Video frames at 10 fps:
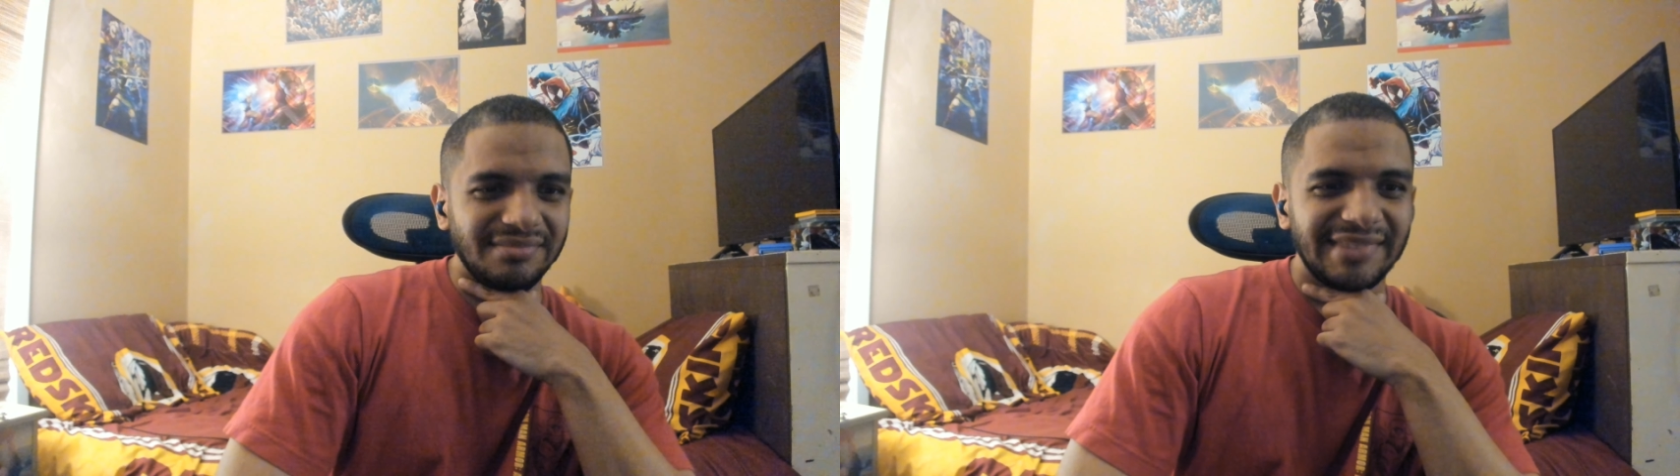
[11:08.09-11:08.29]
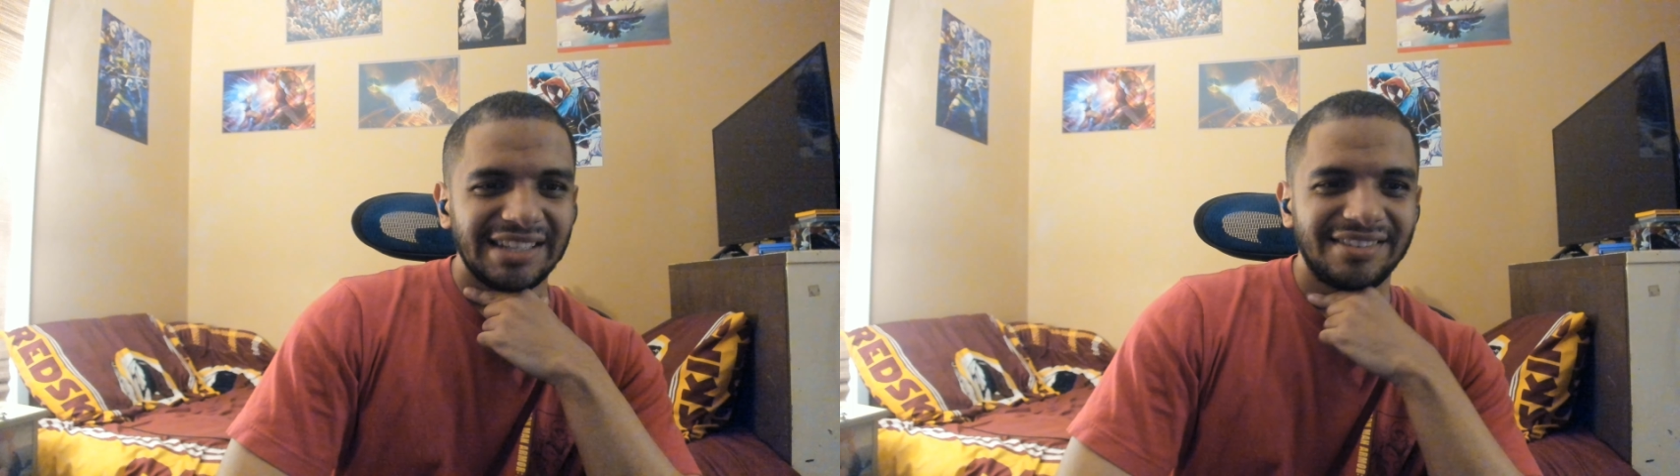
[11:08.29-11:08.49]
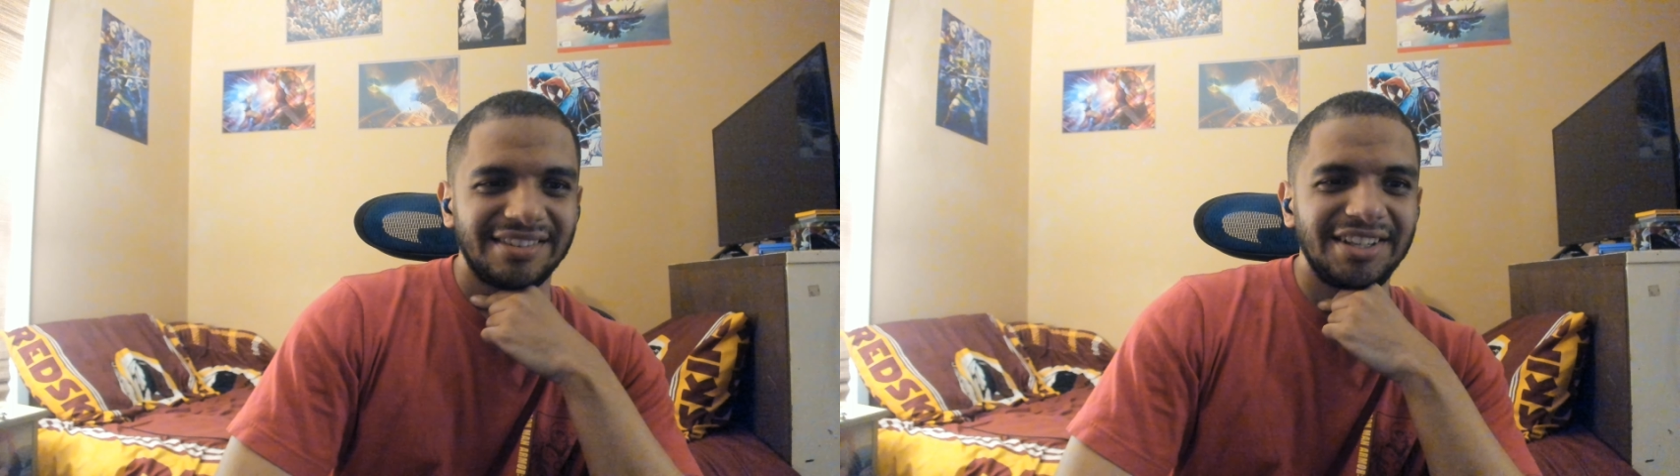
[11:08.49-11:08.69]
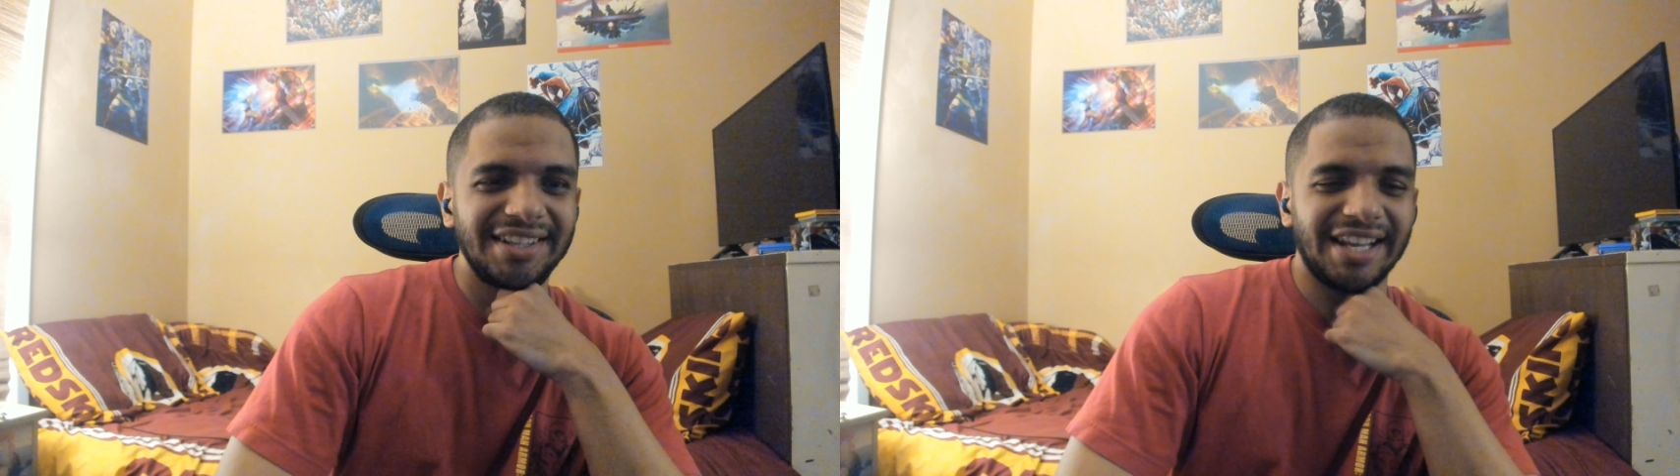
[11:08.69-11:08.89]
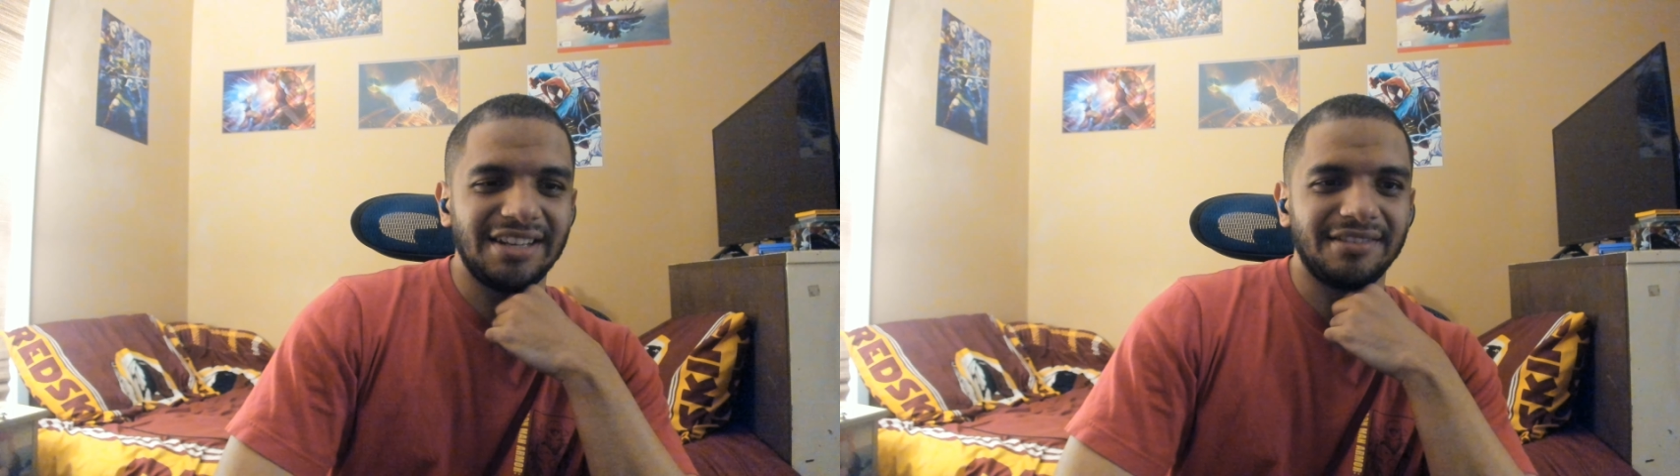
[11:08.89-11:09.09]
Let's see
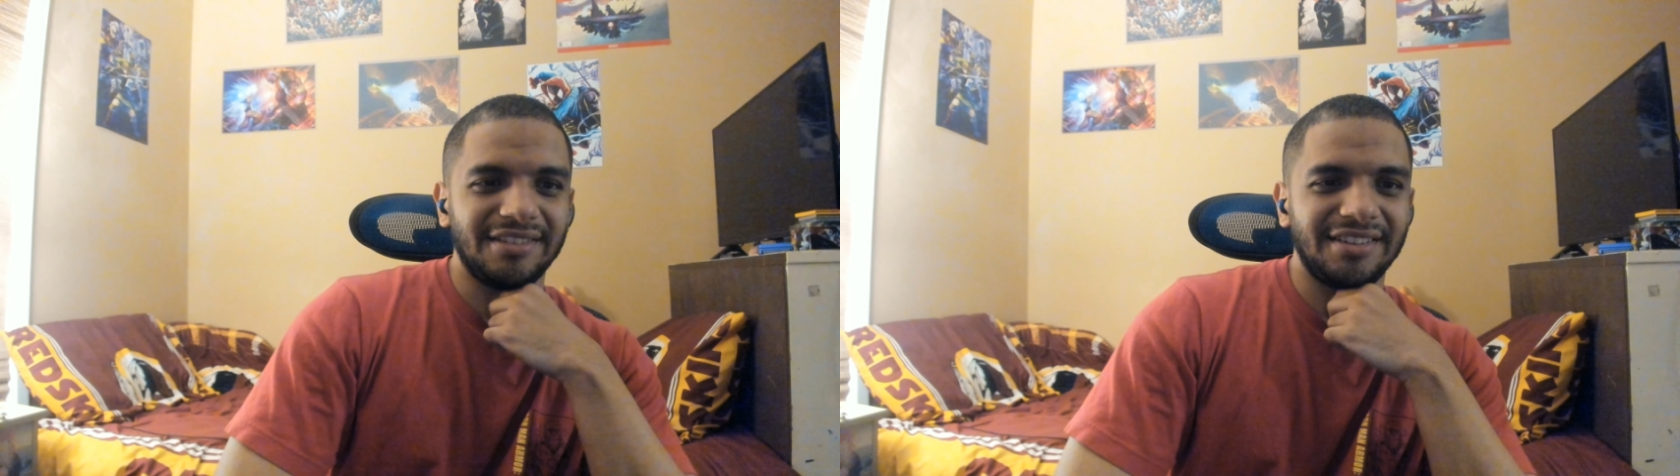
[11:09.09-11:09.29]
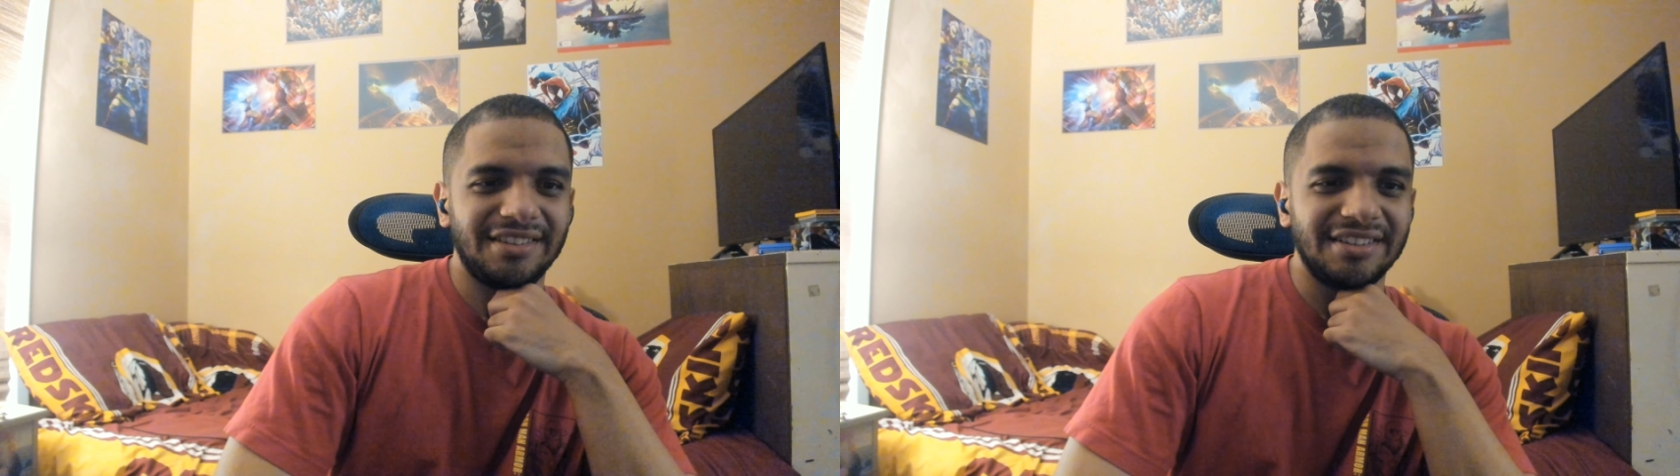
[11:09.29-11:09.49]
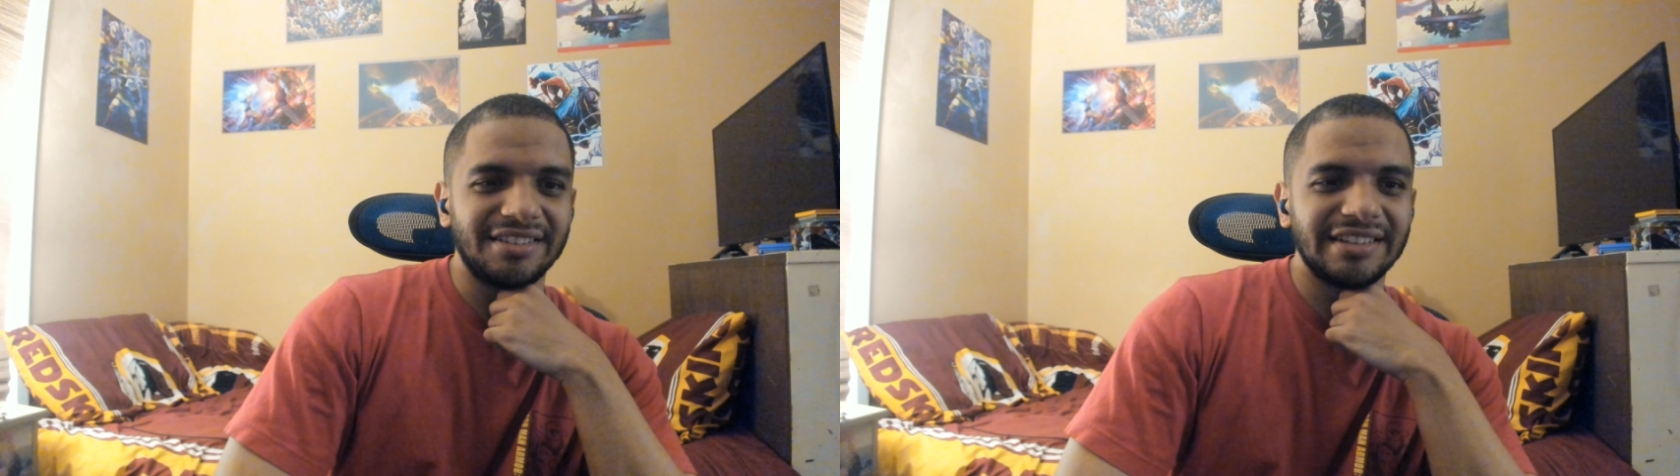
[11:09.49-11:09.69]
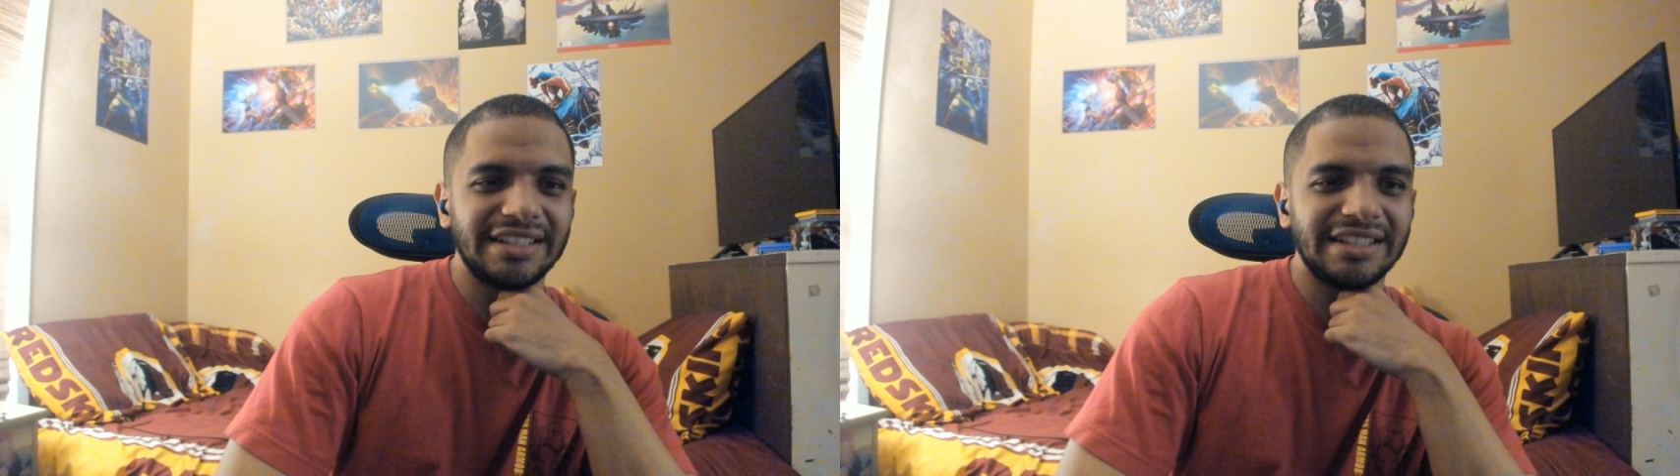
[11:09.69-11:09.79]
any of these here.